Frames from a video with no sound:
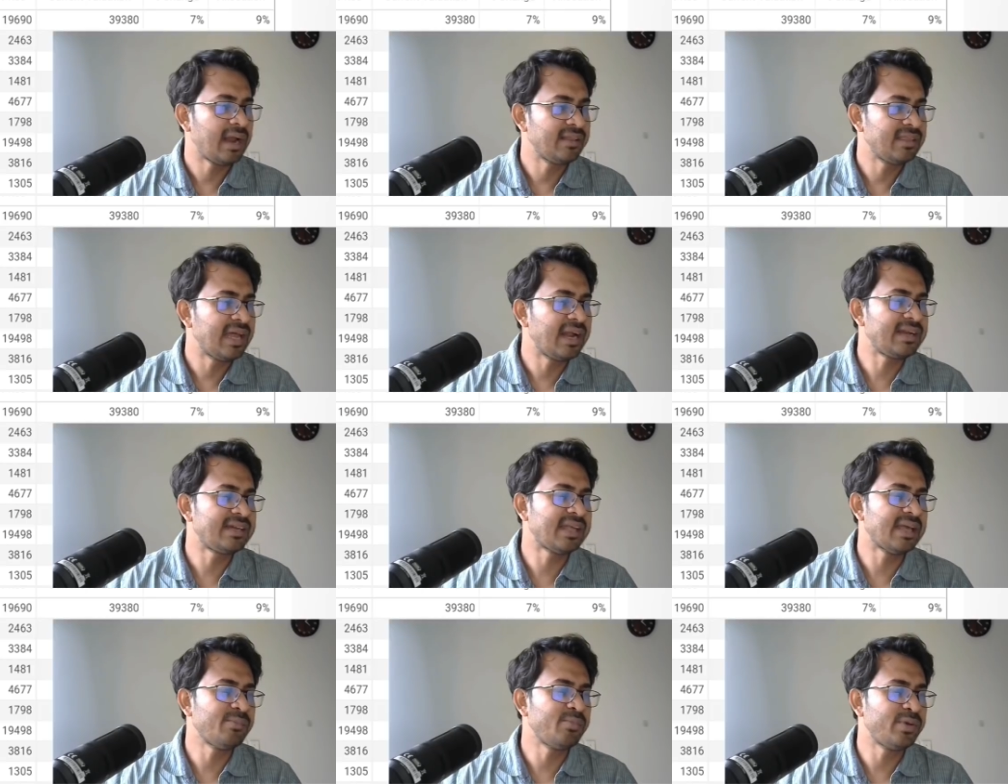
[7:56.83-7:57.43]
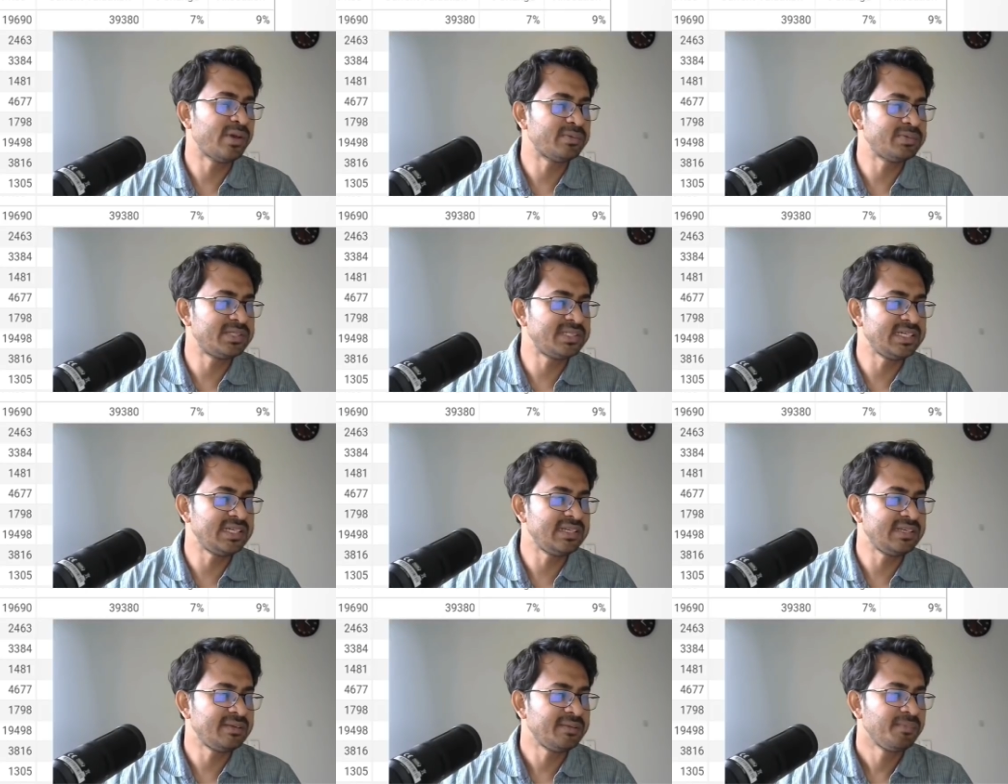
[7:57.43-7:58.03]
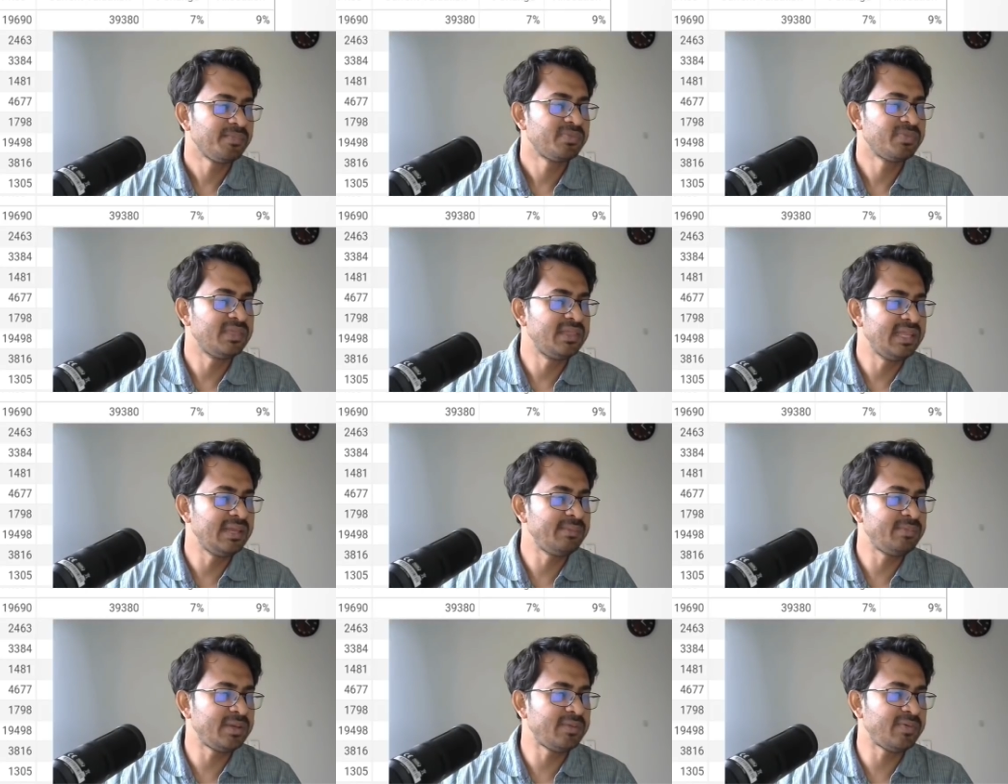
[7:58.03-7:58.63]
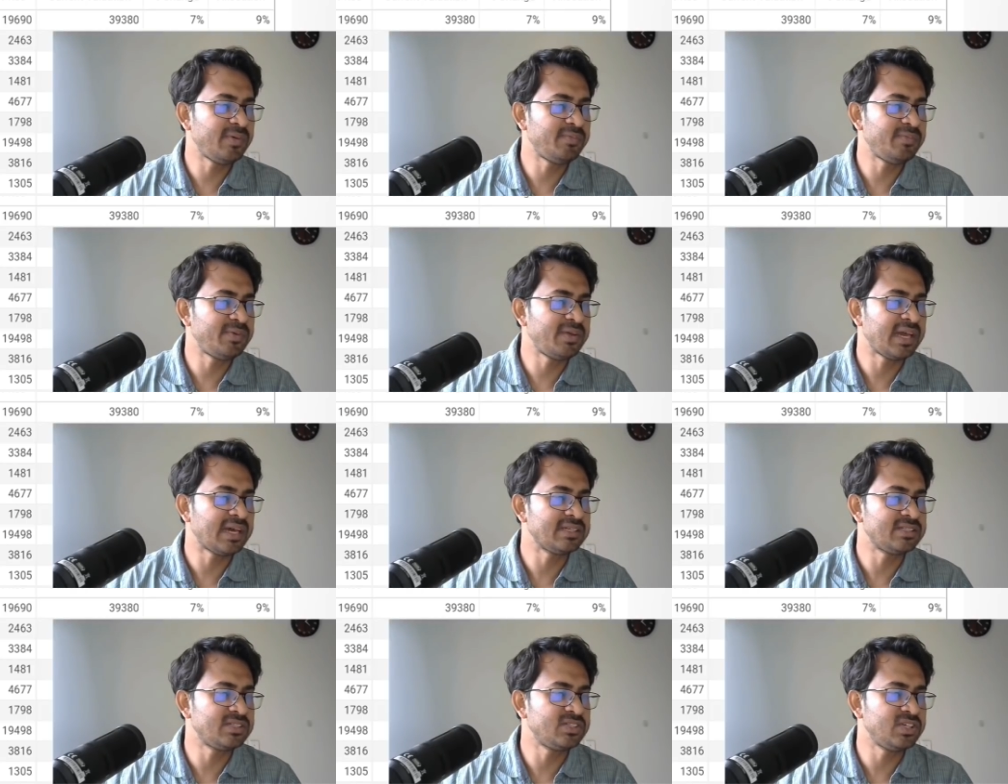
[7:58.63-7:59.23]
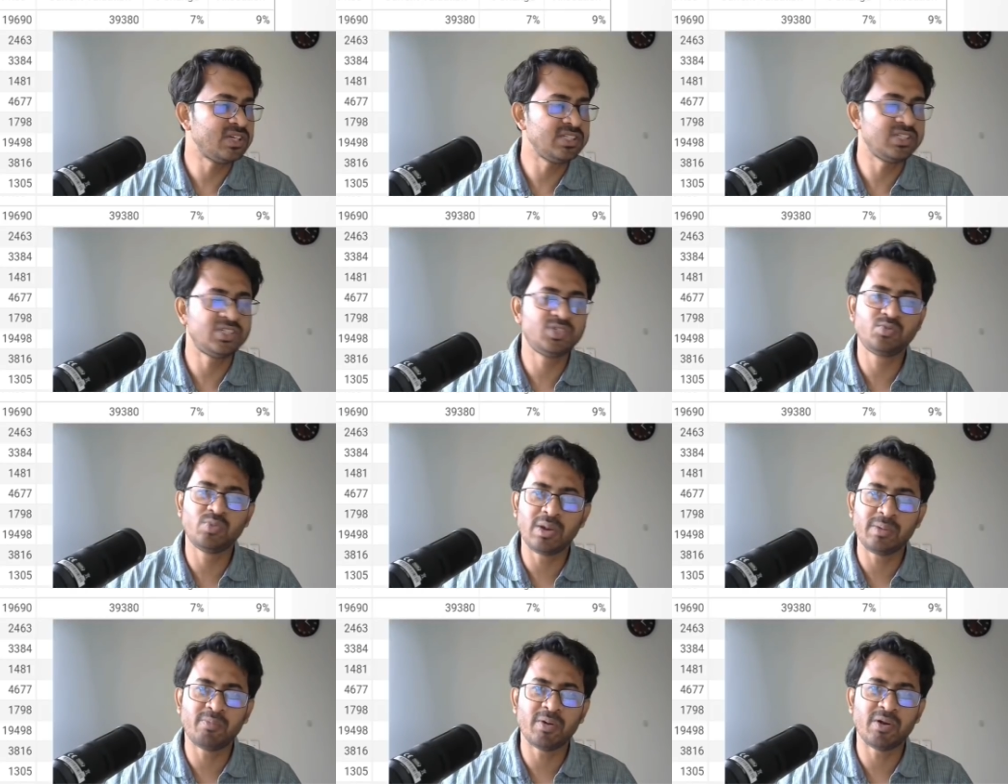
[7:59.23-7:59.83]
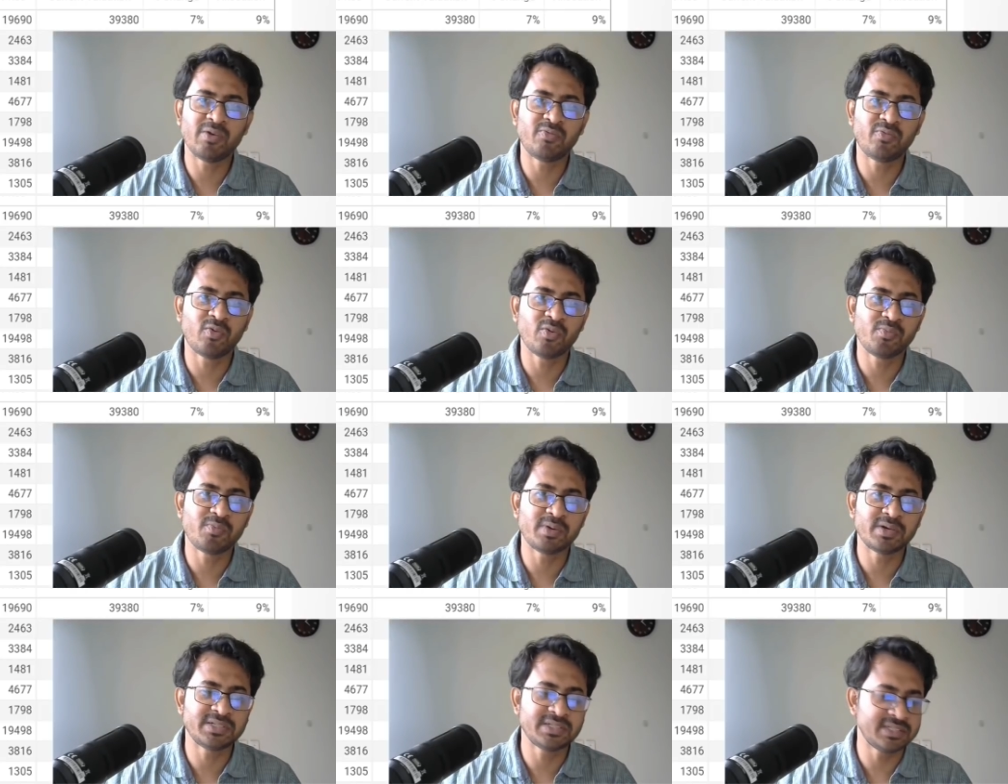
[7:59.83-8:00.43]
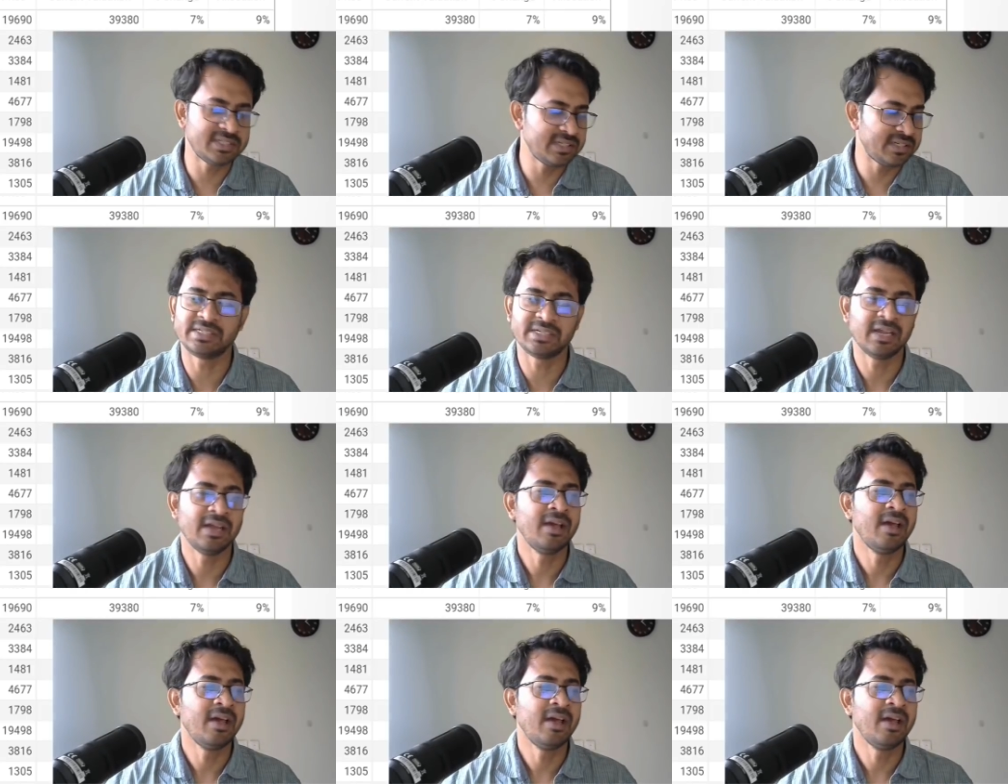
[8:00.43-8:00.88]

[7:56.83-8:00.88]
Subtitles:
At that time, we have seen Nifty 50 has changed 12.4%.